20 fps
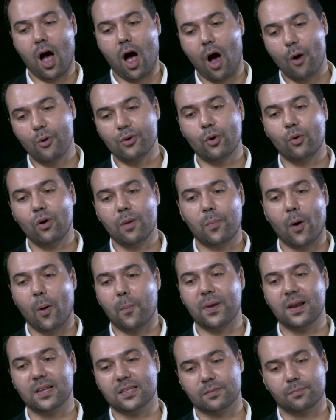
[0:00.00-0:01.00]
I would call it
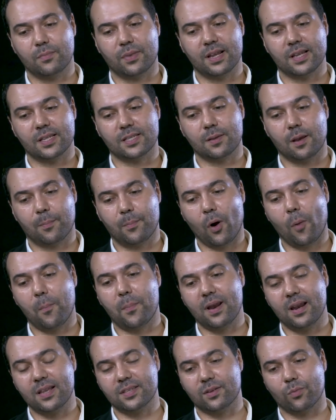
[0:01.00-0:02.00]
populism, but it's a
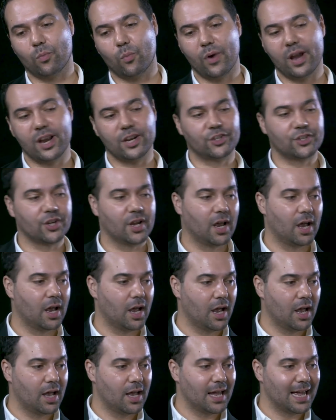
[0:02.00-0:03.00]
populism which
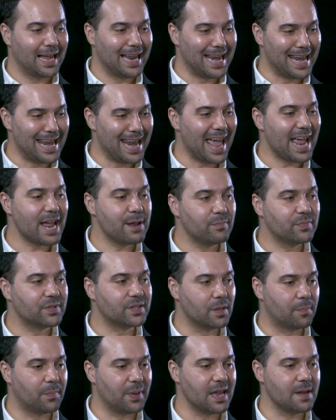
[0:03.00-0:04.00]

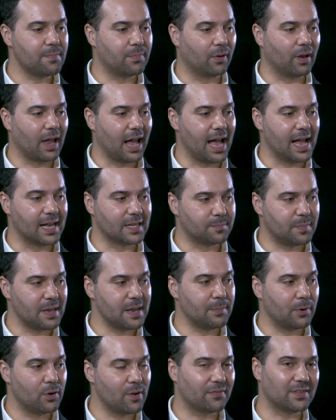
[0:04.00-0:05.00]
names the people as
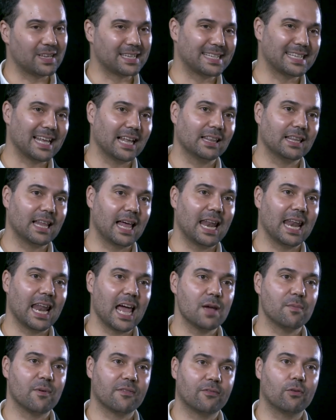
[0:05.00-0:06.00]
people who have to sell their
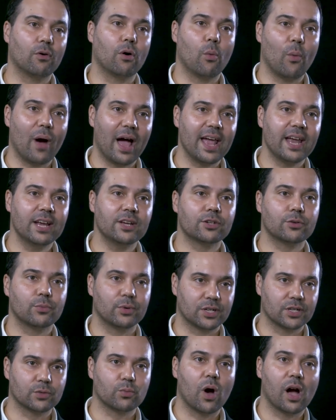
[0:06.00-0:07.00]
labour for a wage,
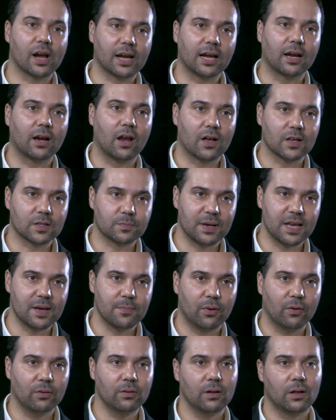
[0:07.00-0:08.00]
which is working class
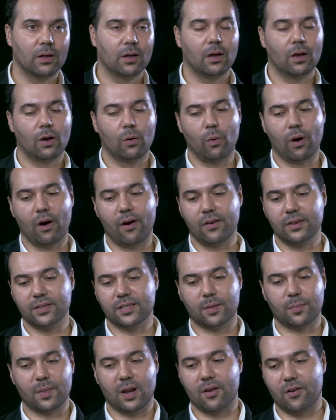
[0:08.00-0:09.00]
people, whereas
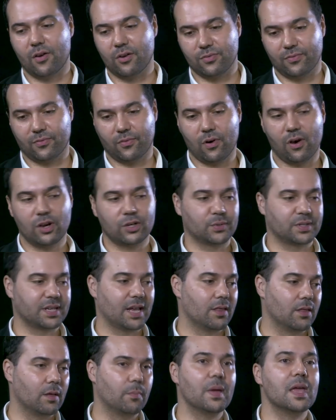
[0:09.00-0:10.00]
somebody like Nigel Farage will
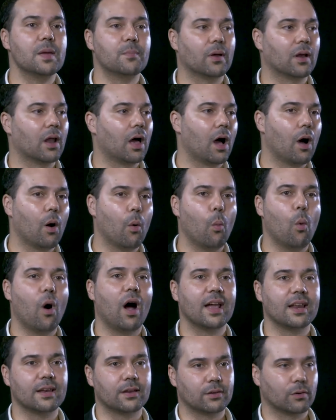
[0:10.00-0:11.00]
say the people are
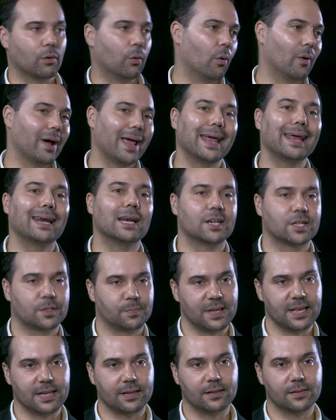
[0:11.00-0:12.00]
white or English
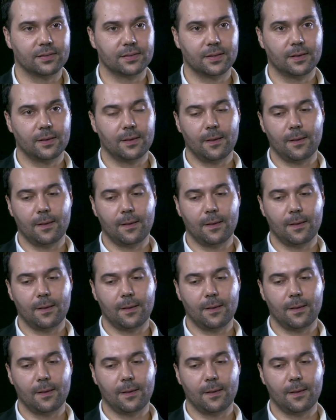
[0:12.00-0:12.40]
speakers.